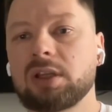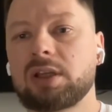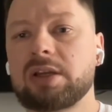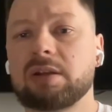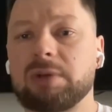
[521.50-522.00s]

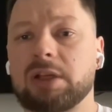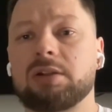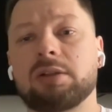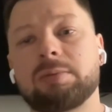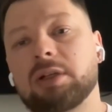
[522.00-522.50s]
getting bigger
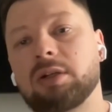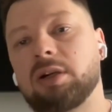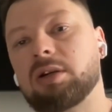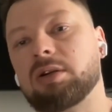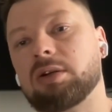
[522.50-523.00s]
and
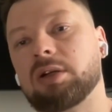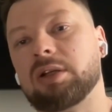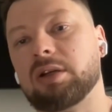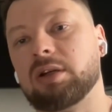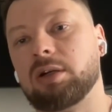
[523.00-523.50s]
bigger
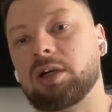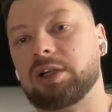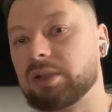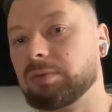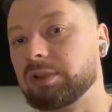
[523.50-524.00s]
on
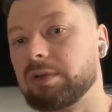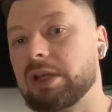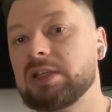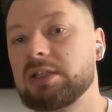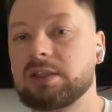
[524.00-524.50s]

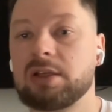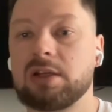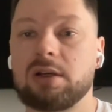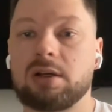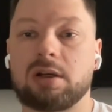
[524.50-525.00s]
RWAs,
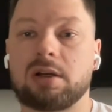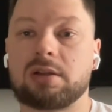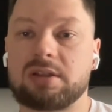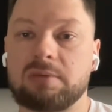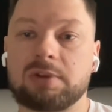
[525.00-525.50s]

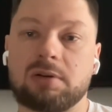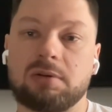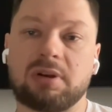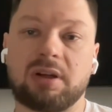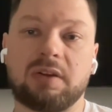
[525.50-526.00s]
stable
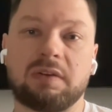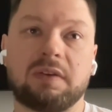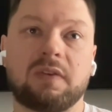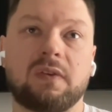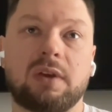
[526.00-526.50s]

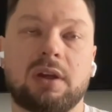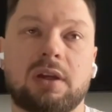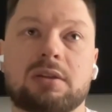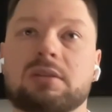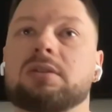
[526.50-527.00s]
coins,
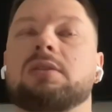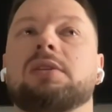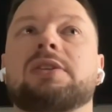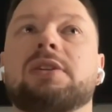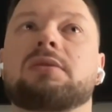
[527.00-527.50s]
and
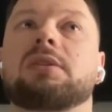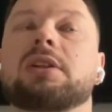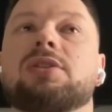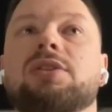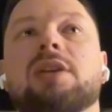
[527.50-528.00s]
also like
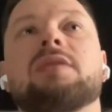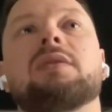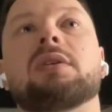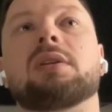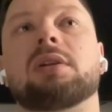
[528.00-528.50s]
in
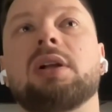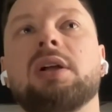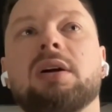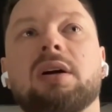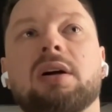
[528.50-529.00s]
general,
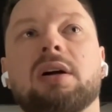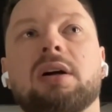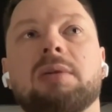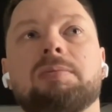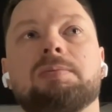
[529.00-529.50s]

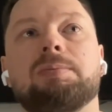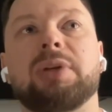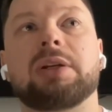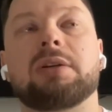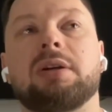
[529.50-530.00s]

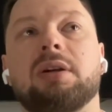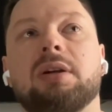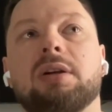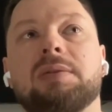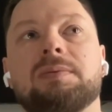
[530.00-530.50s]

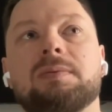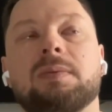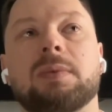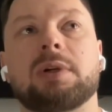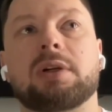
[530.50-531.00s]
bigger
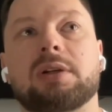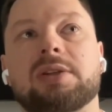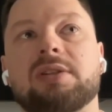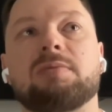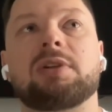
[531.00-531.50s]

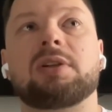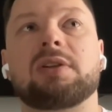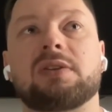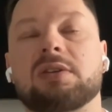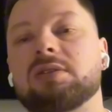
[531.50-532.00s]

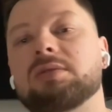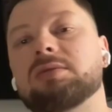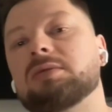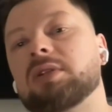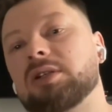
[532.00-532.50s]
customers
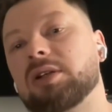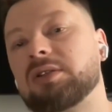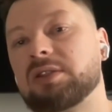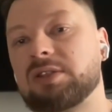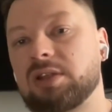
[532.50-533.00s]
who are not
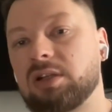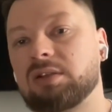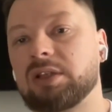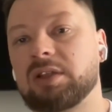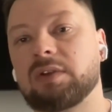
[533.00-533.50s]

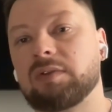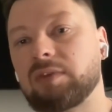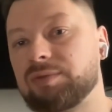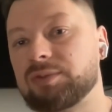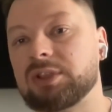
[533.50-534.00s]
necessarily even
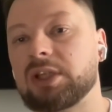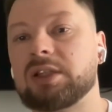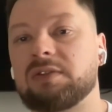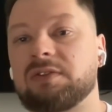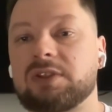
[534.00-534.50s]
Web3
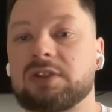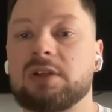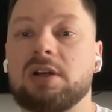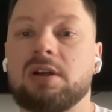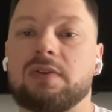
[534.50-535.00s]
natives.
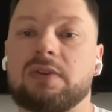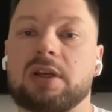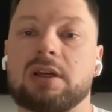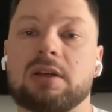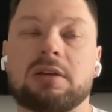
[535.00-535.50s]

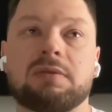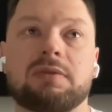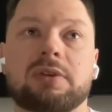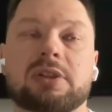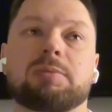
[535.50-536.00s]
They,
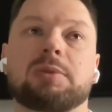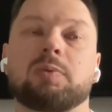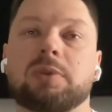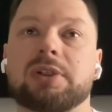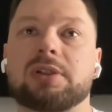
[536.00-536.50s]
for example,
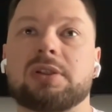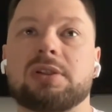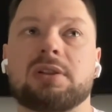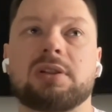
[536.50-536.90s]
want